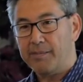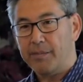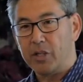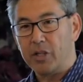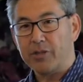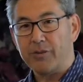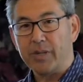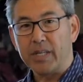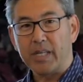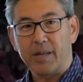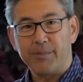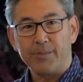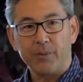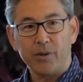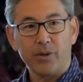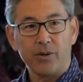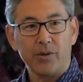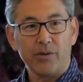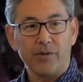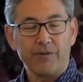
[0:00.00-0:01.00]
ministry
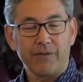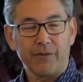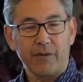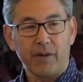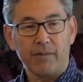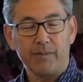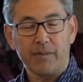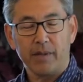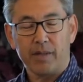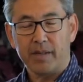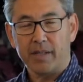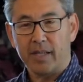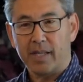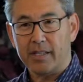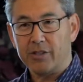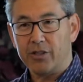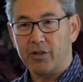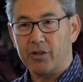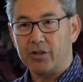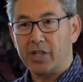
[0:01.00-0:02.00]
couple from
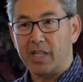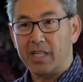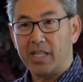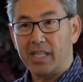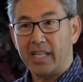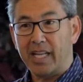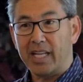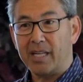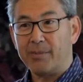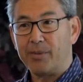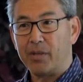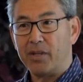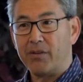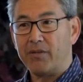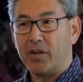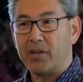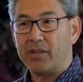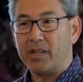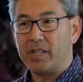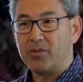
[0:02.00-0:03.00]
the church on Atlantic
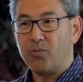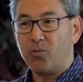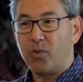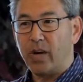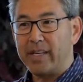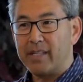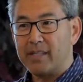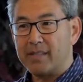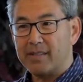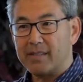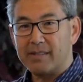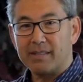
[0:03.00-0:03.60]
Boulevard that's white